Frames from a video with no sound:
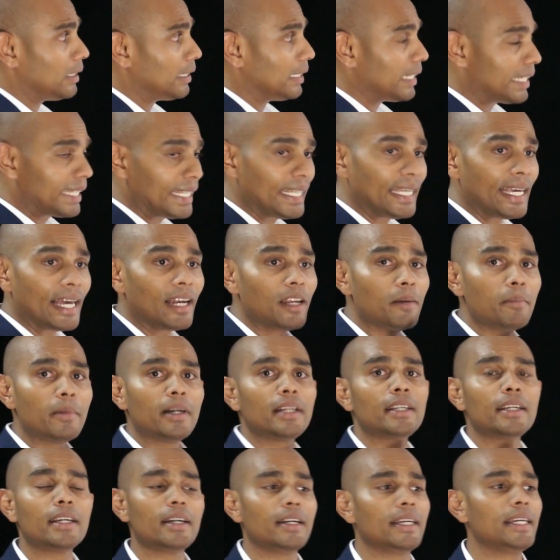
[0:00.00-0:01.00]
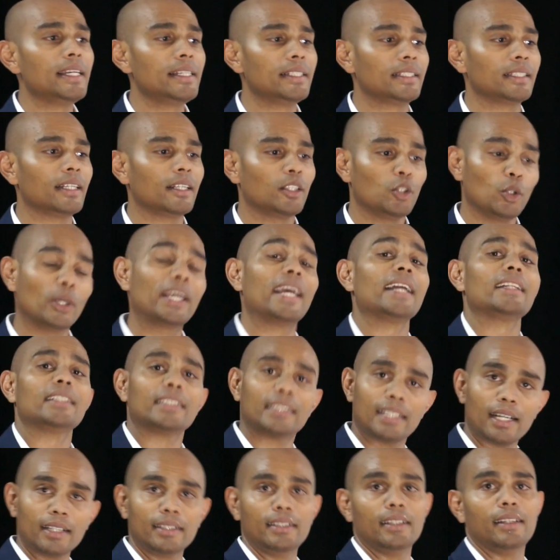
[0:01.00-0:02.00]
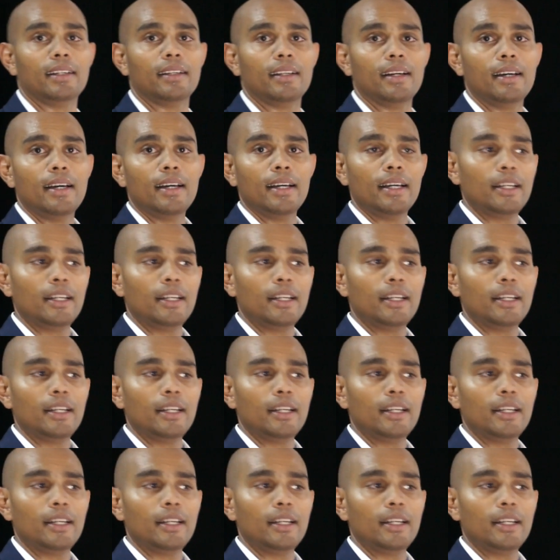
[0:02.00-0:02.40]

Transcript: The key element here is to get started.